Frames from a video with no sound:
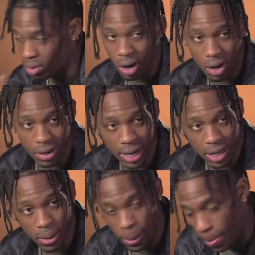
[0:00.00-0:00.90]
raw that,
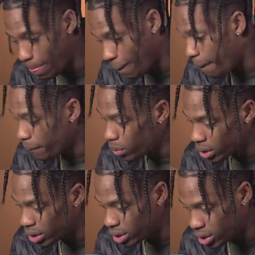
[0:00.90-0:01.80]
you know, I'm willing